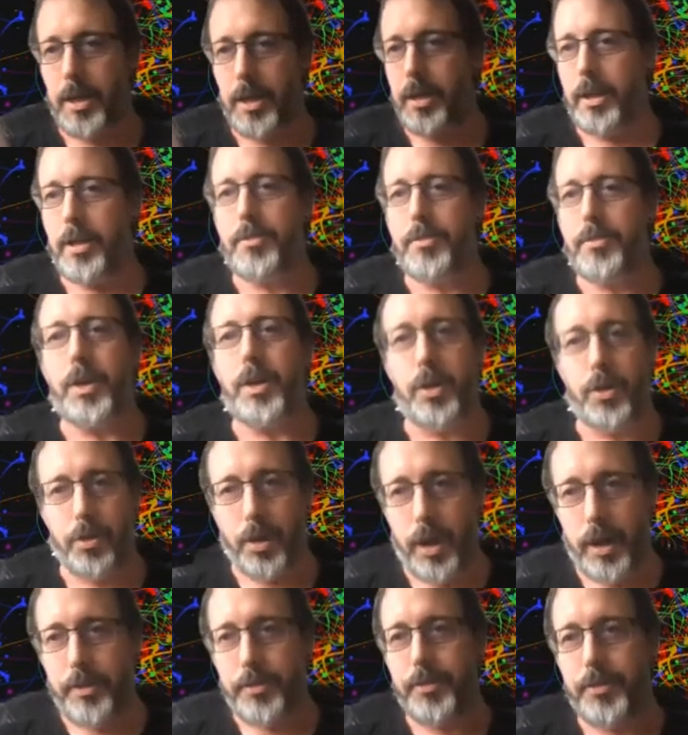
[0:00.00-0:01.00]
living your
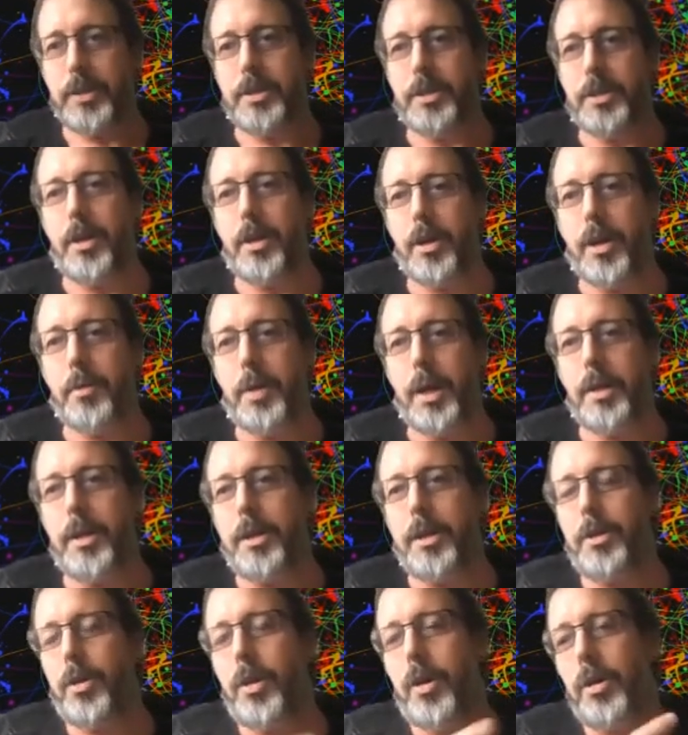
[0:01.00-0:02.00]
life, et cetera. And
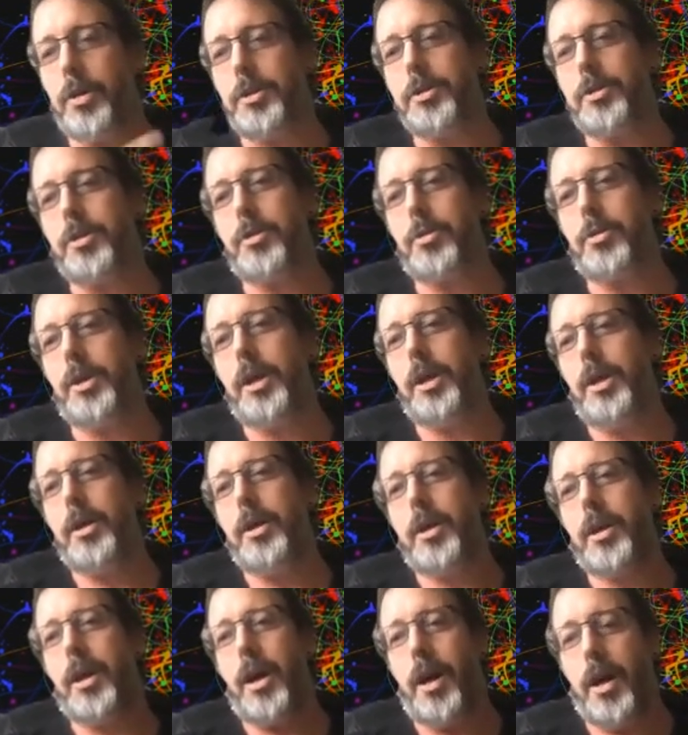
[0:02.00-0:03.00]
then you're also
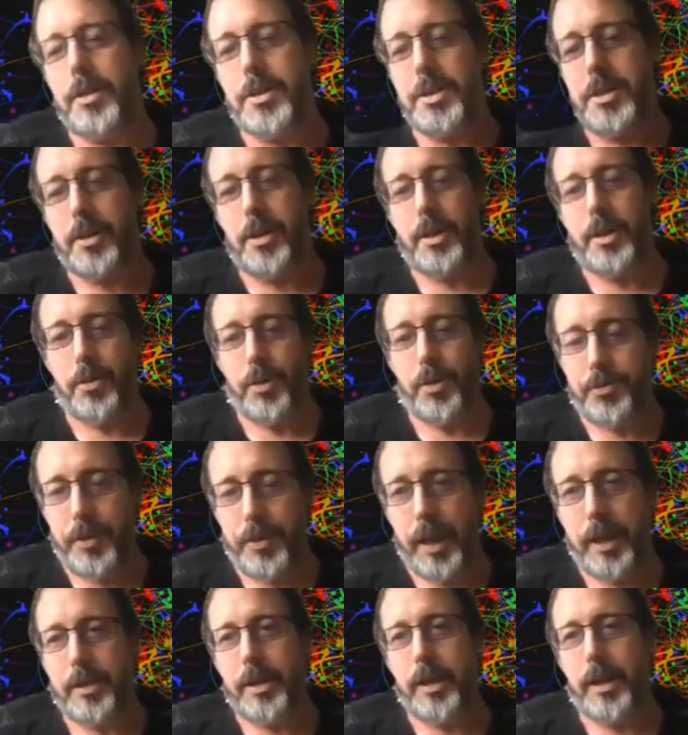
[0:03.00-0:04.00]
constantly
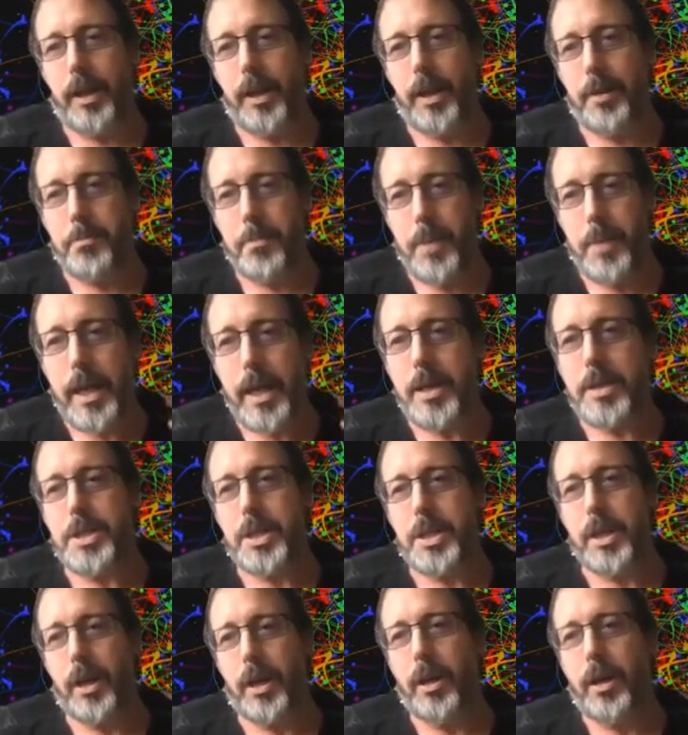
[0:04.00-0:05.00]
reflecting and managing